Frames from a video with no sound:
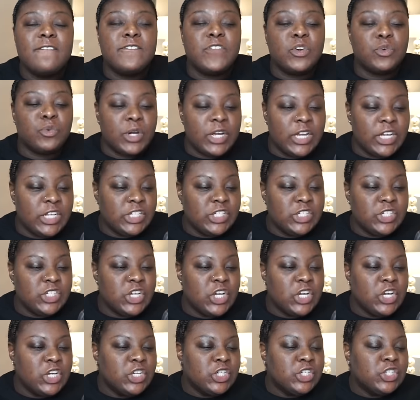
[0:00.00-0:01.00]

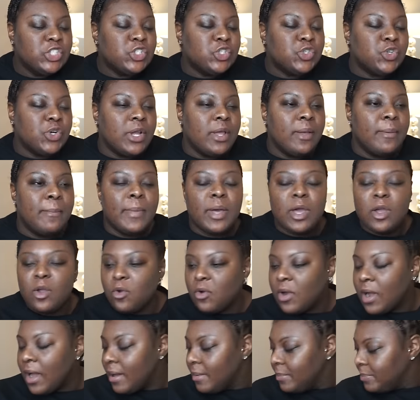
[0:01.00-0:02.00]
fringe trim
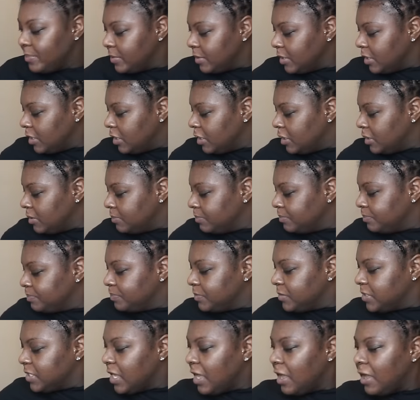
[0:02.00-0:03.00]
crop
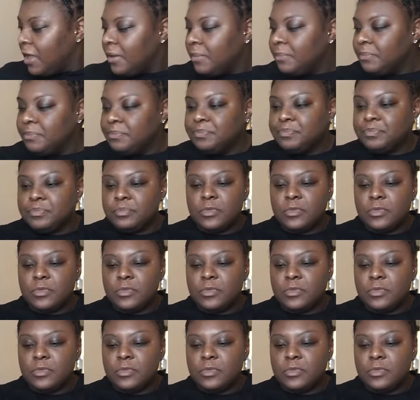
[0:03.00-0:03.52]
top,